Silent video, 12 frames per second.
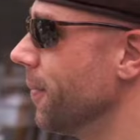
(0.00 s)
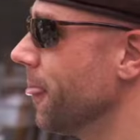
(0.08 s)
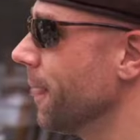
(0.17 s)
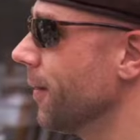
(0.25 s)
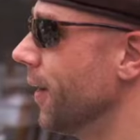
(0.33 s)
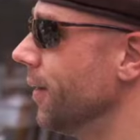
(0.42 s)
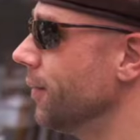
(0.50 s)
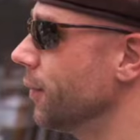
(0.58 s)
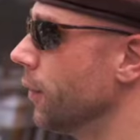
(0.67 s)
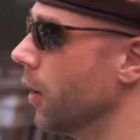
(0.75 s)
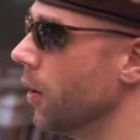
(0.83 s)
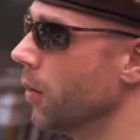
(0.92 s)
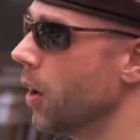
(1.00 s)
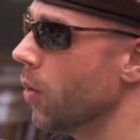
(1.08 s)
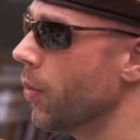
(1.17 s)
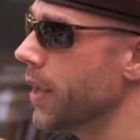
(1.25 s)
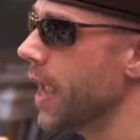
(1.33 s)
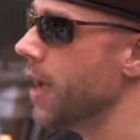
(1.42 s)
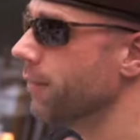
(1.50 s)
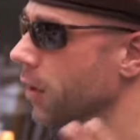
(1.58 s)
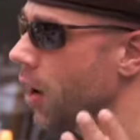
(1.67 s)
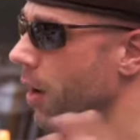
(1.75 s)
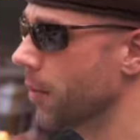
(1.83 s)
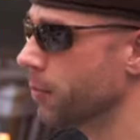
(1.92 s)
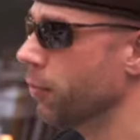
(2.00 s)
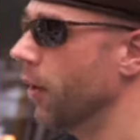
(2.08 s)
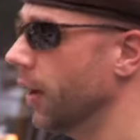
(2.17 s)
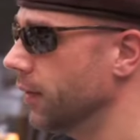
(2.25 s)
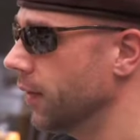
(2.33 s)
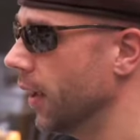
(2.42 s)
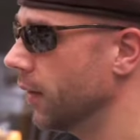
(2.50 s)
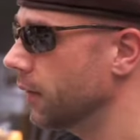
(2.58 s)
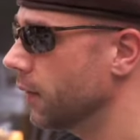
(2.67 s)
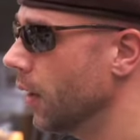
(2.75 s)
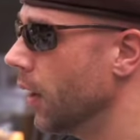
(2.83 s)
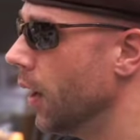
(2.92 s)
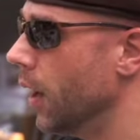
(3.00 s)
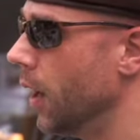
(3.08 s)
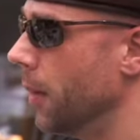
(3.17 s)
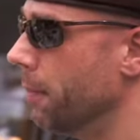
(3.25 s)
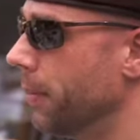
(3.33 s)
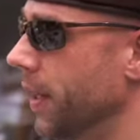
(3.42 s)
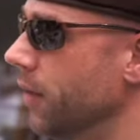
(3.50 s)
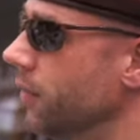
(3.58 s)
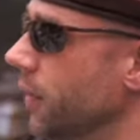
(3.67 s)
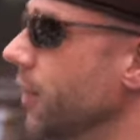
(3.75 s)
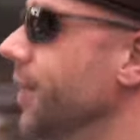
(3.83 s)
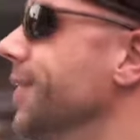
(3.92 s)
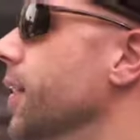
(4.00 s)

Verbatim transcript: Mm-hmm. right? So we have a common process, um, but engineering